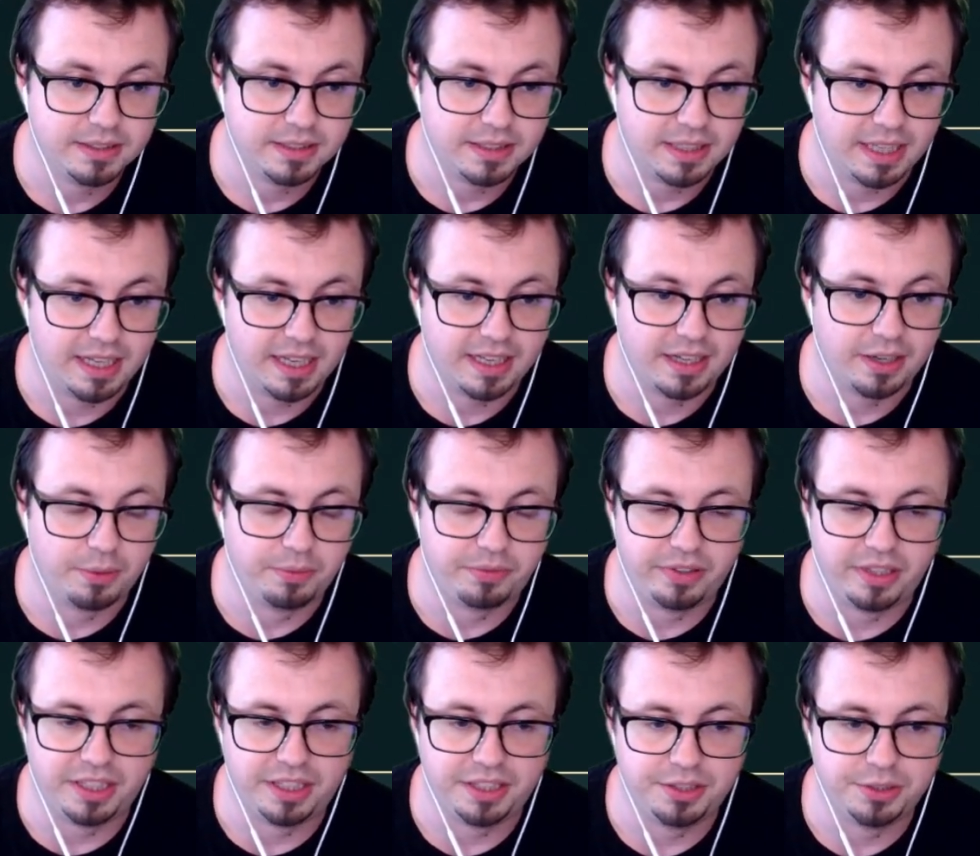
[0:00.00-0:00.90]
And
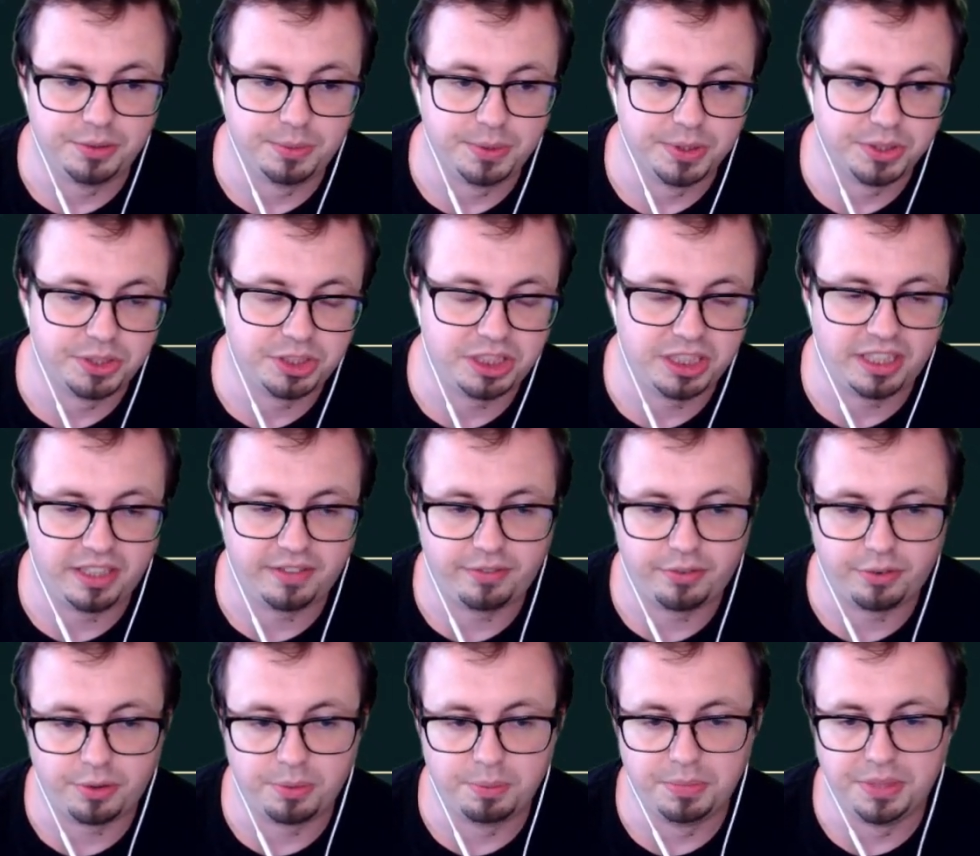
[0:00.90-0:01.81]
hopefully you will cheer
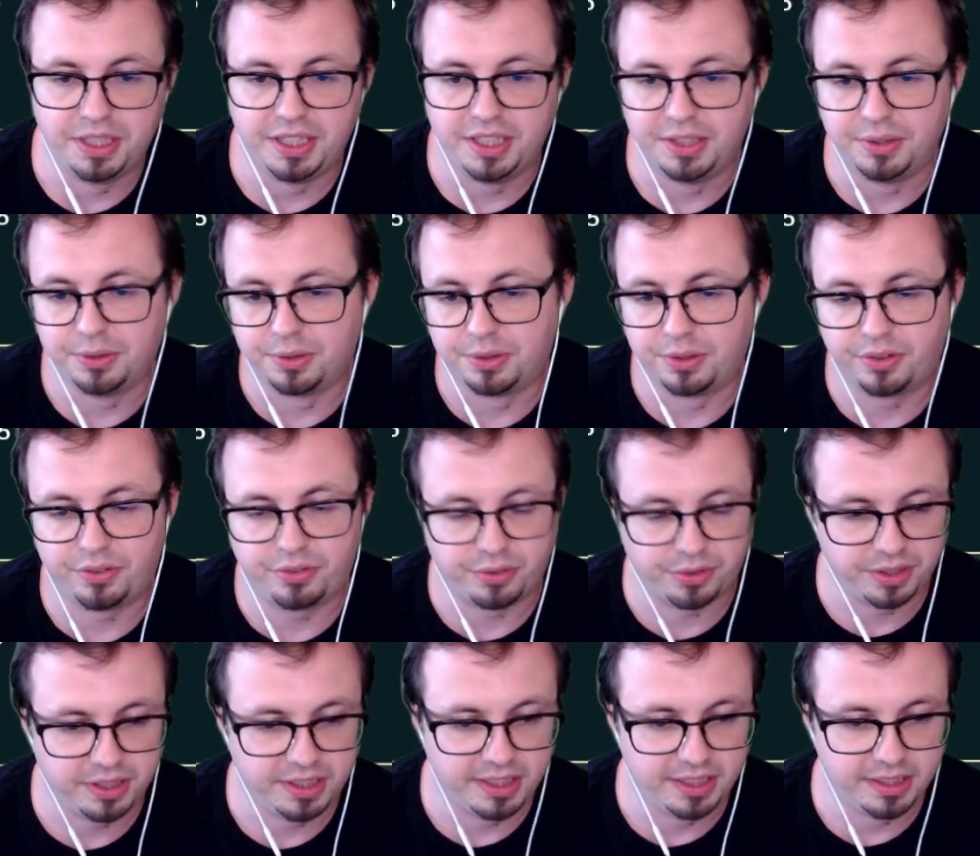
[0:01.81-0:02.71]
for me or
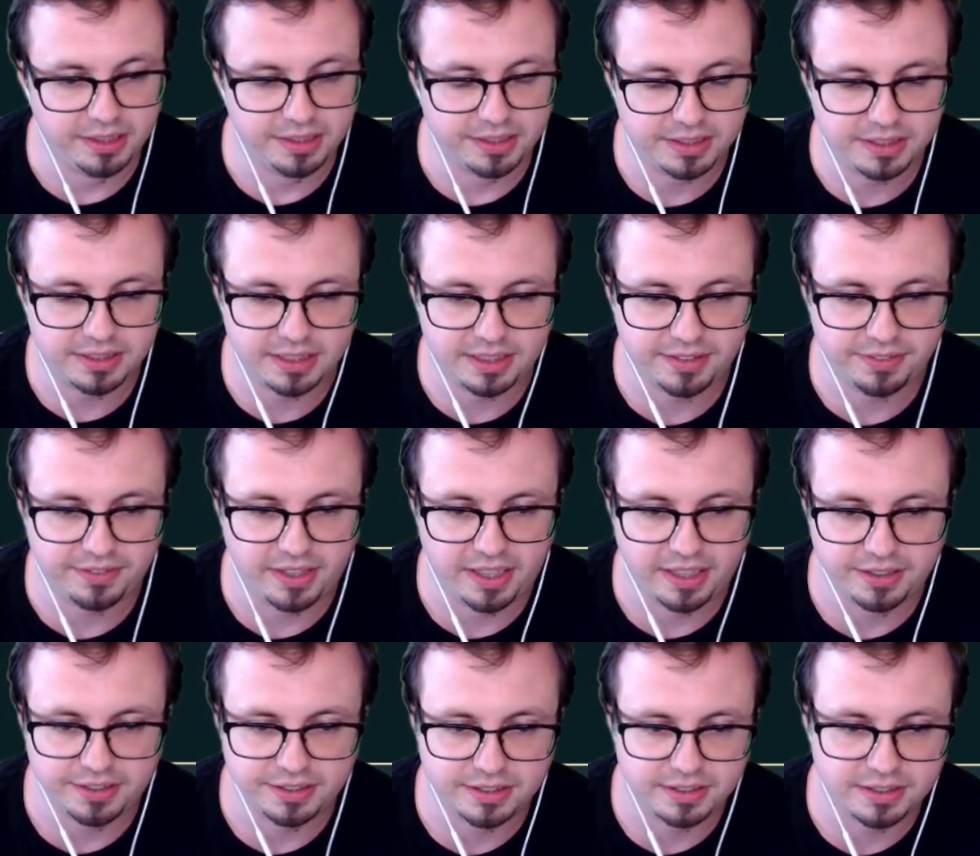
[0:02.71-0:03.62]
for Helios in the
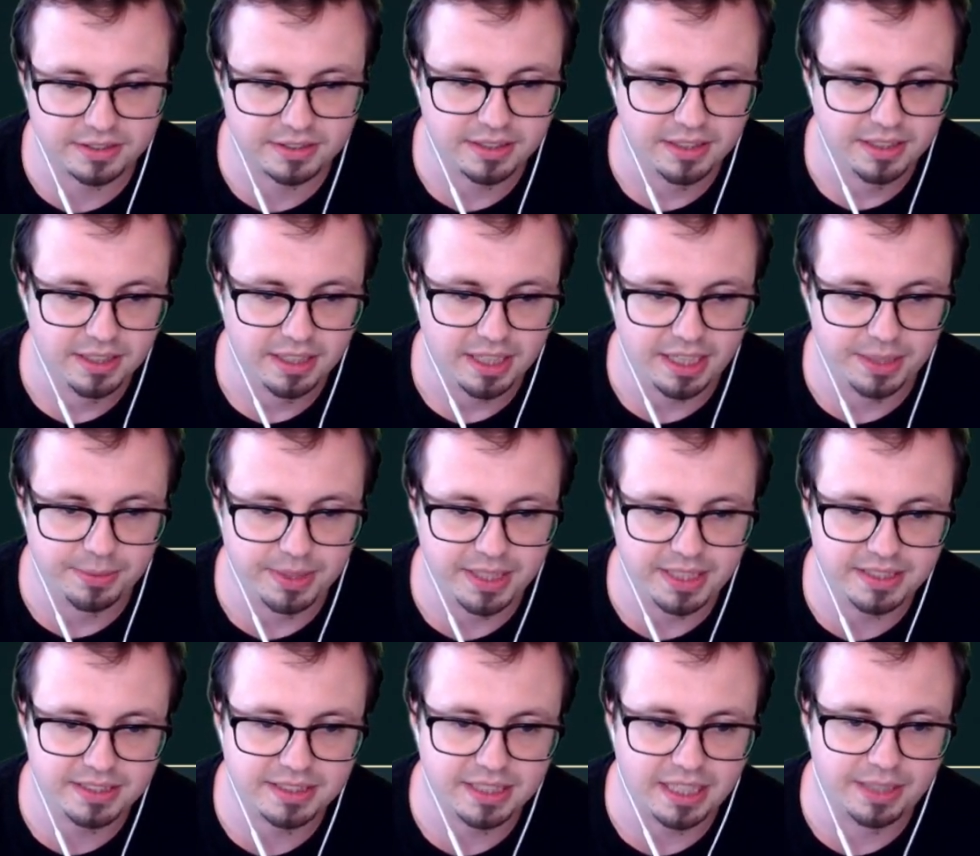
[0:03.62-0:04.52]
finals.
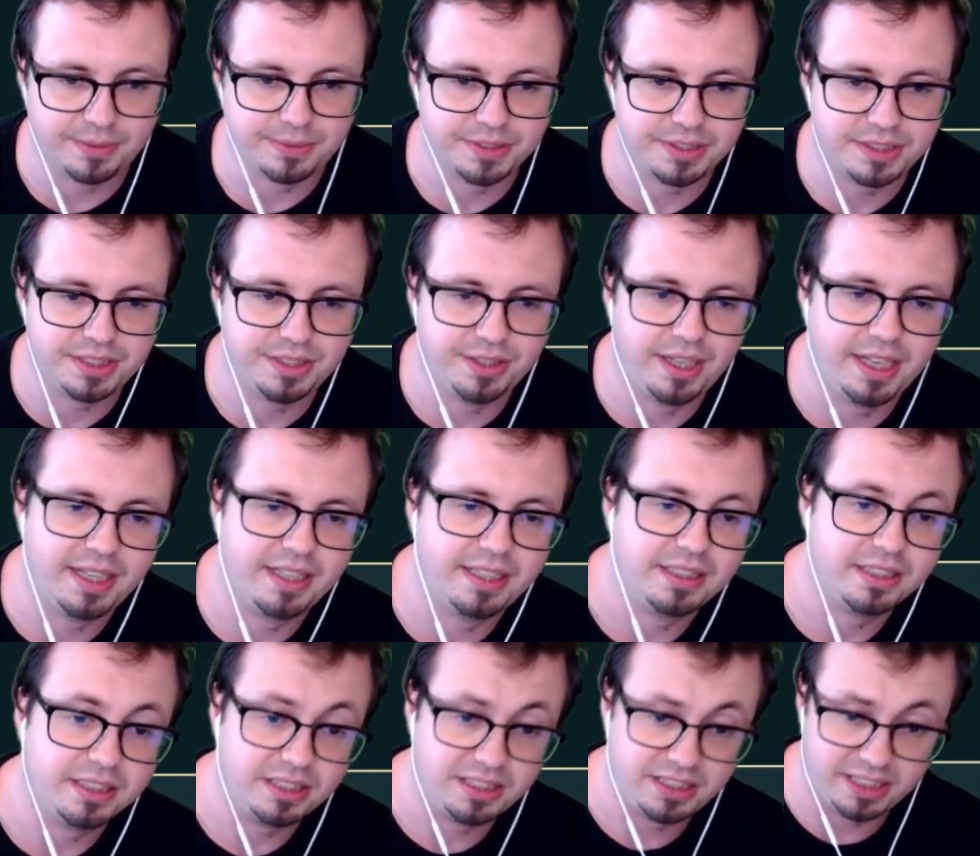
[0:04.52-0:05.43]
Anyways, I will see you
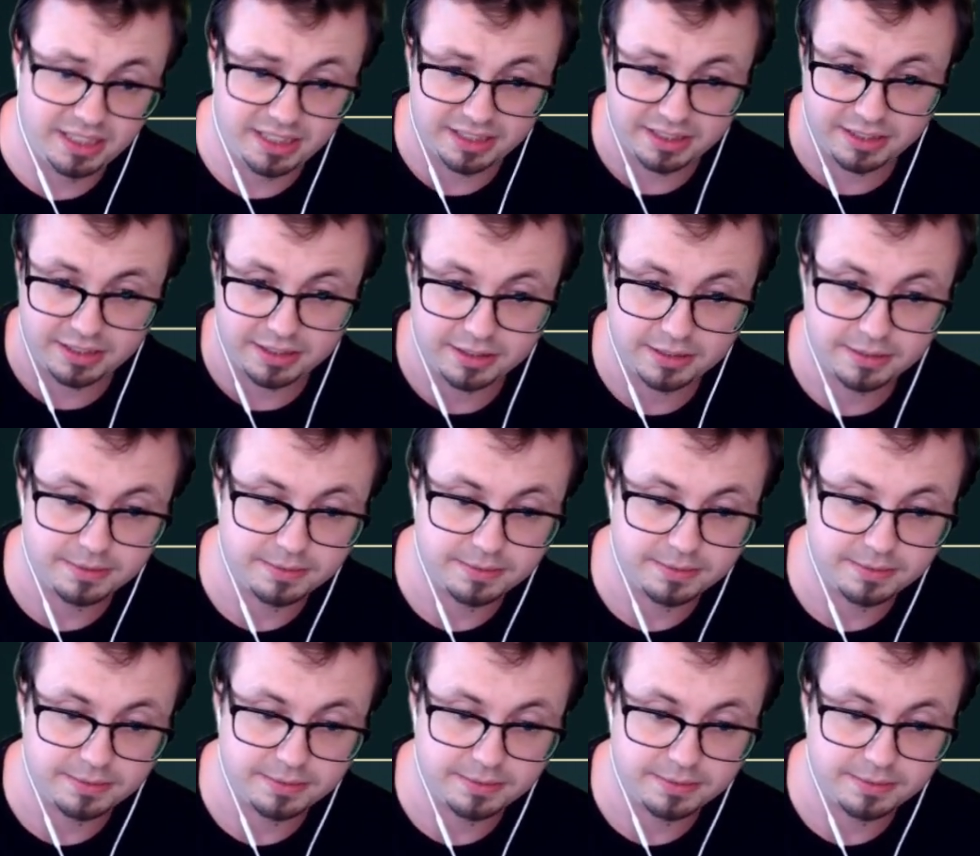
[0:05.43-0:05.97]
later. Cheers!